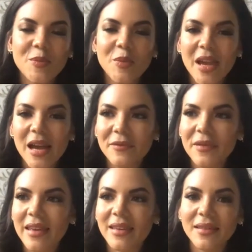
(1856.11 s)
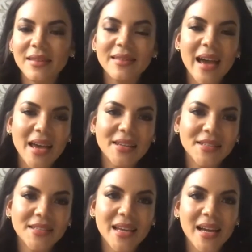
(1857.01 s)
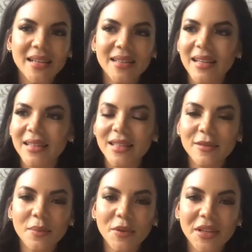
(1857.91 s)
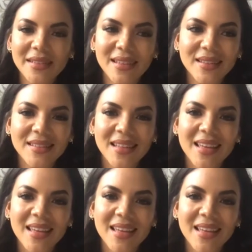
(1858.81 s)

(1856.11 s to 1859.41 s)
we have like this hashtag Nalguitas Bonitas,